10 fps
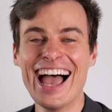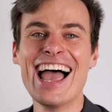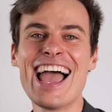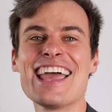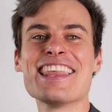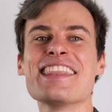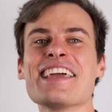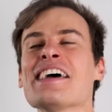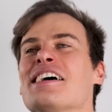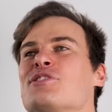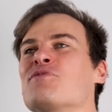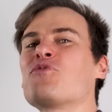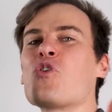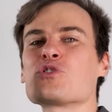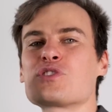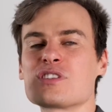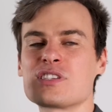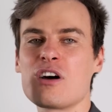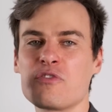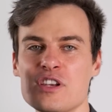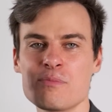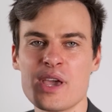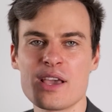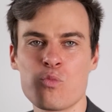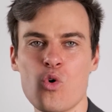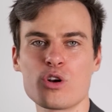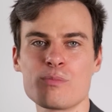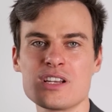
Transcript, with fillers: and then they, she forced herself into being water